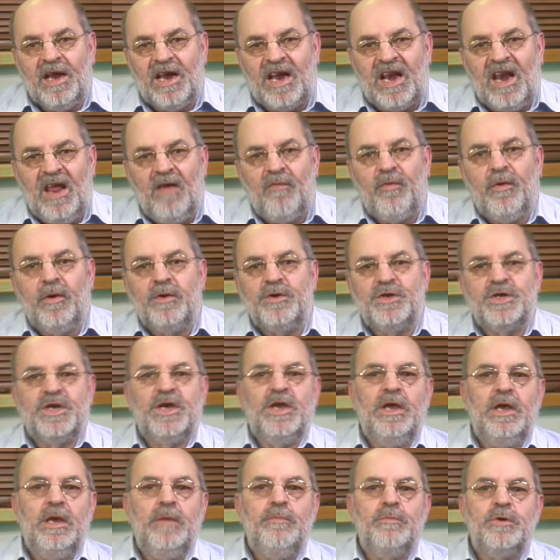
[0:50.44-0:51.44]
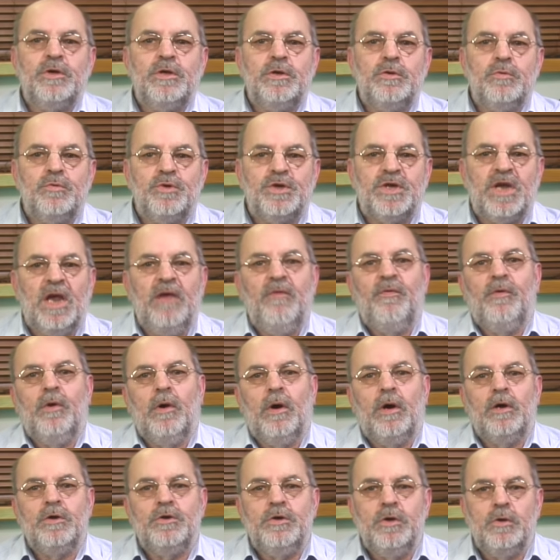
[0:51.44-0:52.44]
clever schemes to
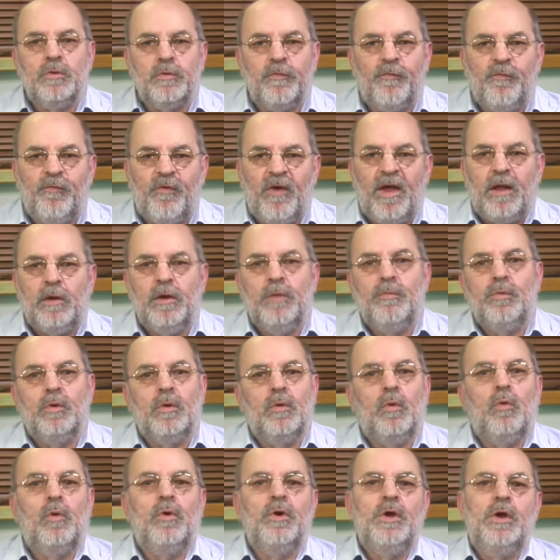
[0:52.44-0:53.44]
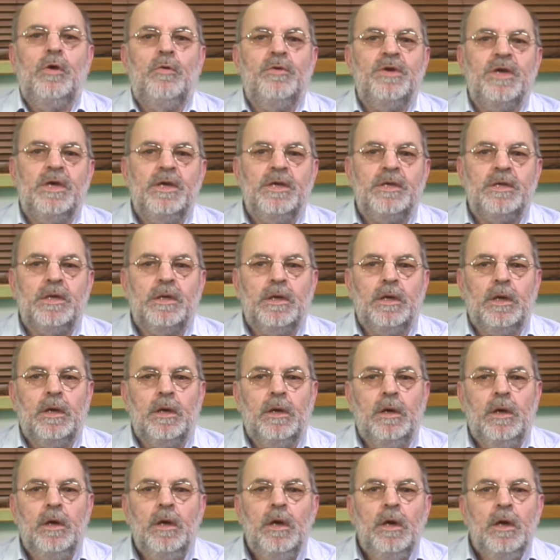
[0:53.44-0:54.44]
safeguard your valuable audio data.
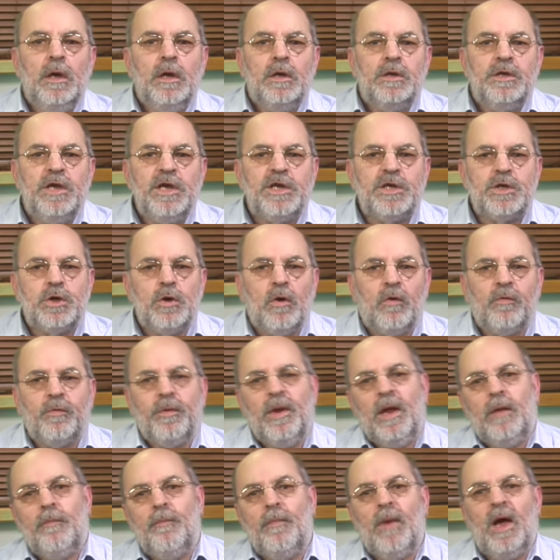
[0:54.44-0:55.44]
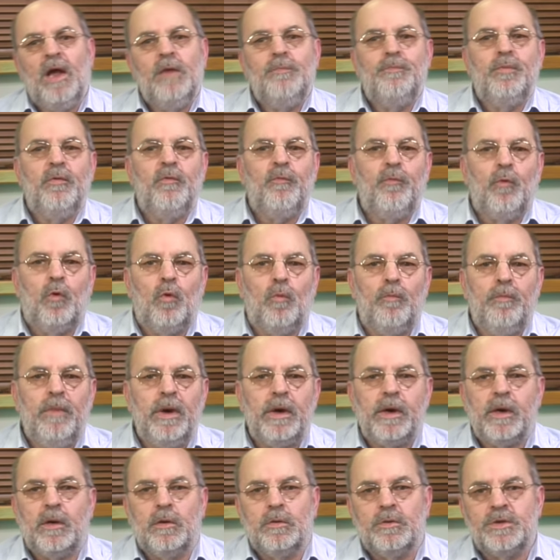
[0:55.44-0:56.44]
This software might perform
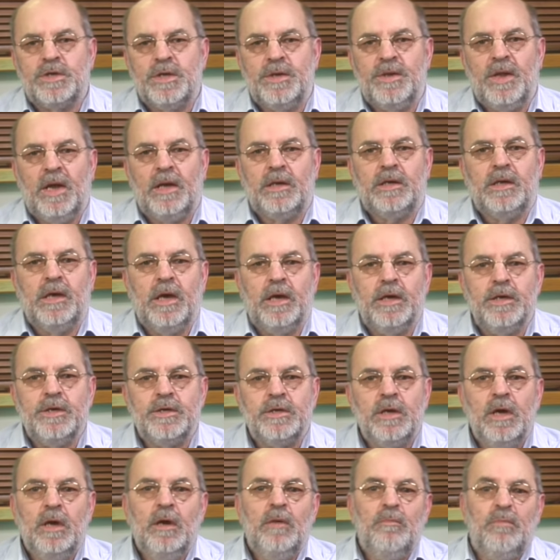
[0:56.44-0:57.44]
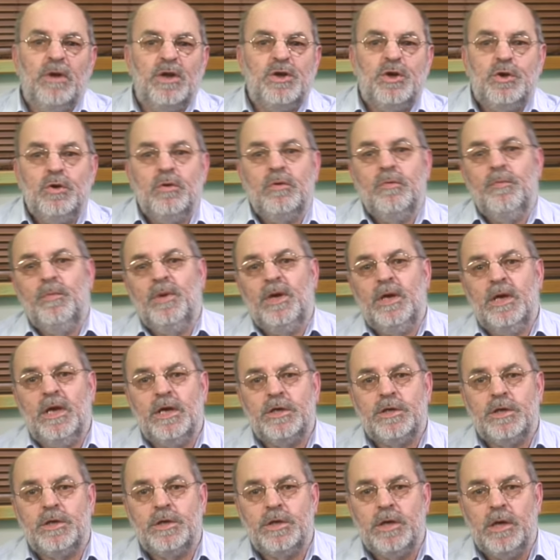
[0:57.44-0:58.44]
miracles in that case, but shouldn't be
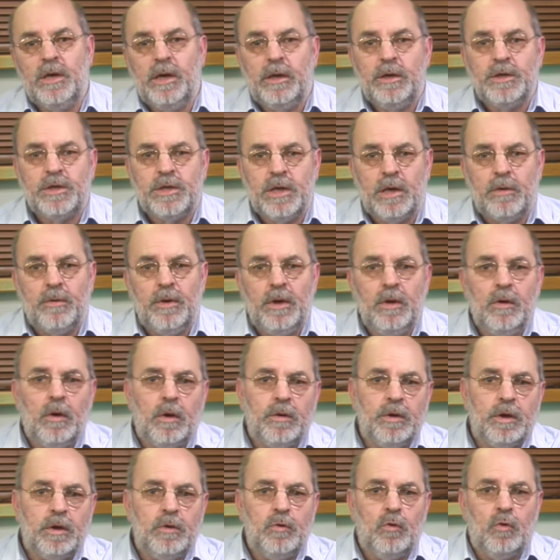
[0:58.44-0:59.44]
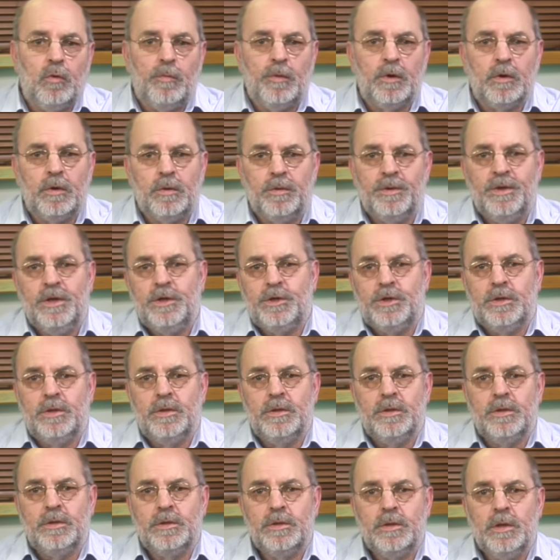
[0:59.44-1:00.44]
necessary under normal
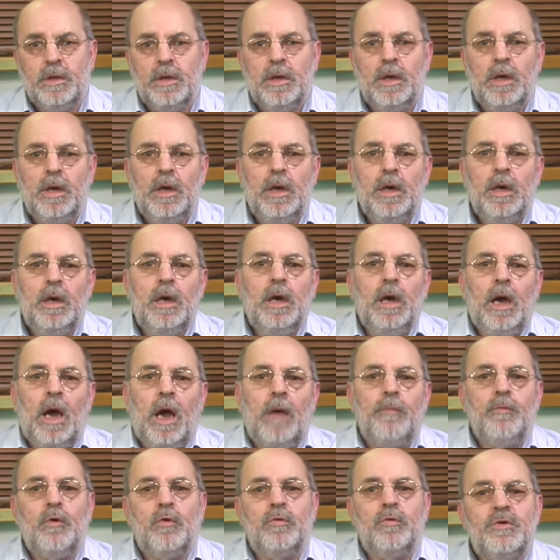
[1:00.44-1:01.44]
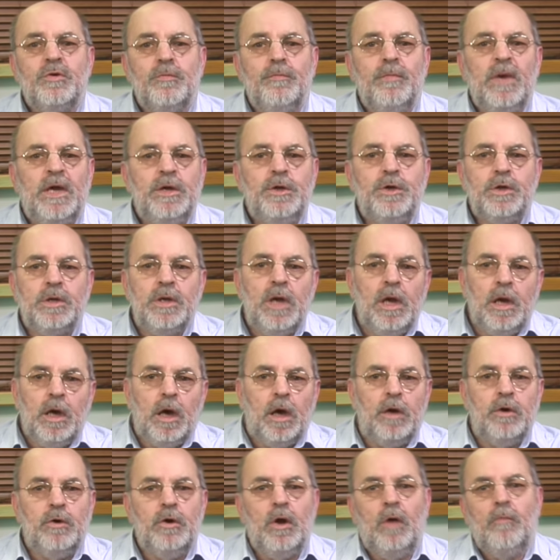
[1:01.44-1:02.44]
conditions. I'm to mention
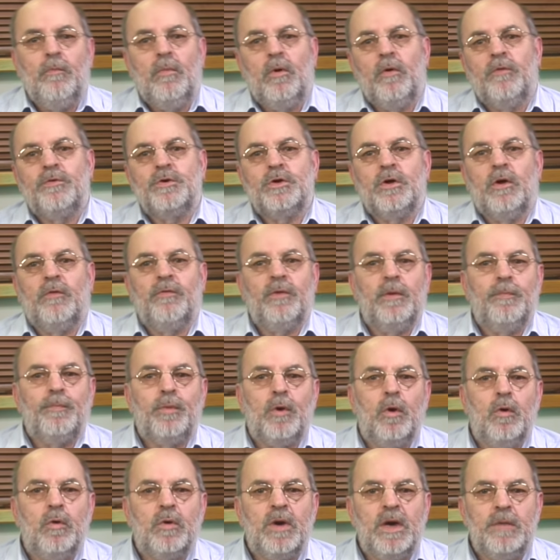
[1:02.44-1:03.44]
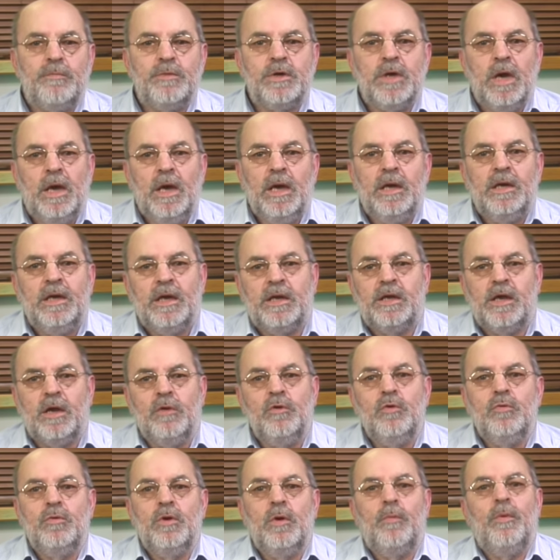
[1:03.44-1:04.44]
a number of software programs that
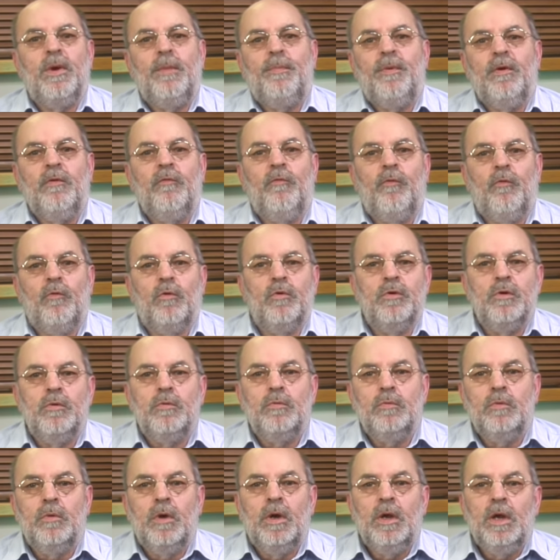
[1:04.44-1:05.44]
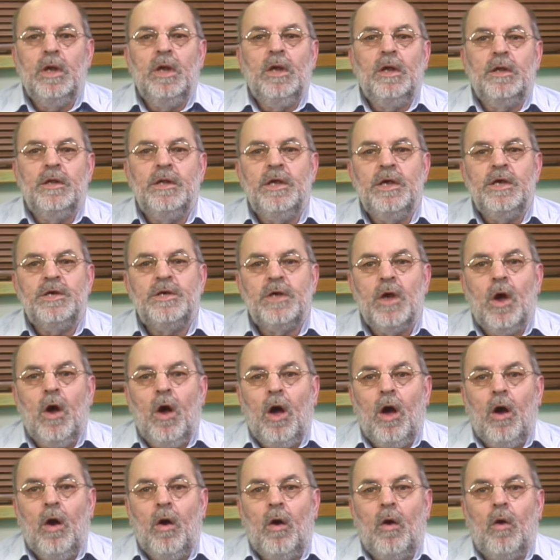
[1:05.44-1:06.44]
can do the ripping for you. These
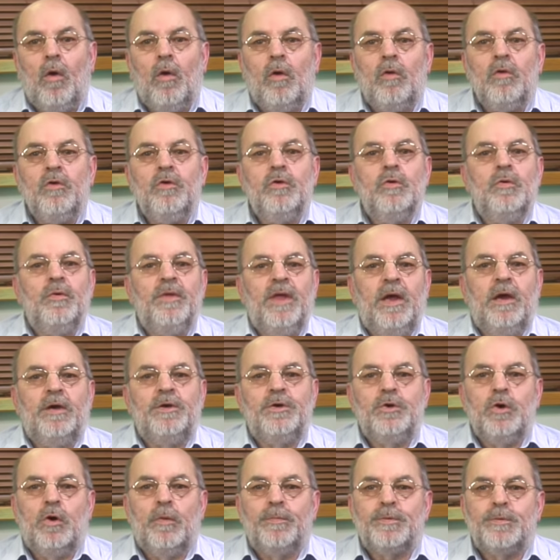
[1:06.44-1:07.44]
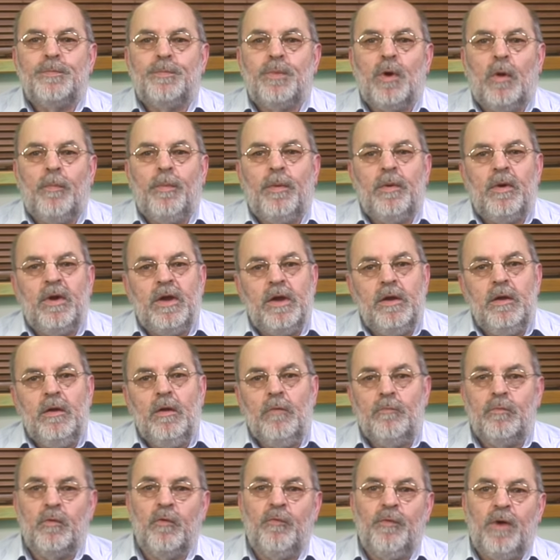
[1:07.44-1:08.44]
all do their jobs properly,
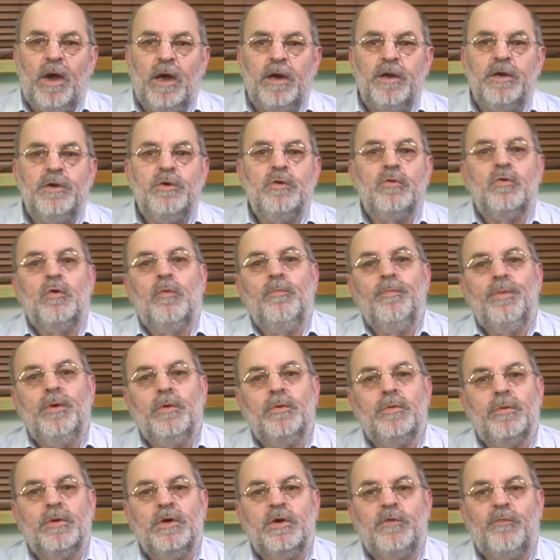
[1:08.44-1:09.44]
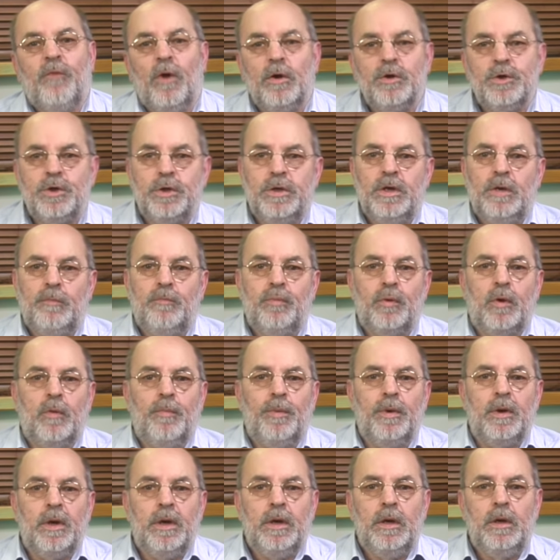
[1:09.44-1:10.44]
provided your computer is functioning
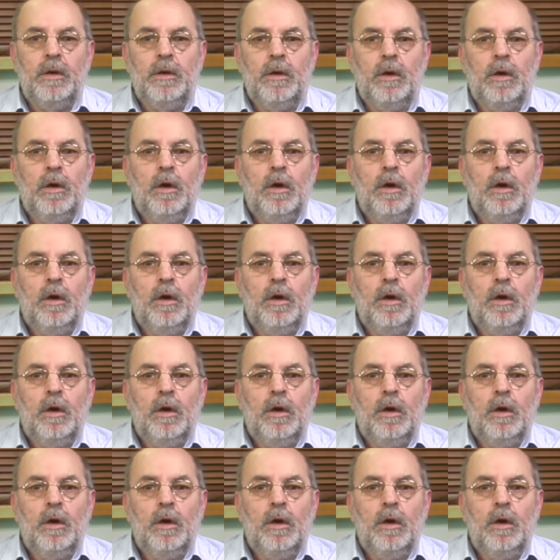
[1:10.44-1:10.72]
properly.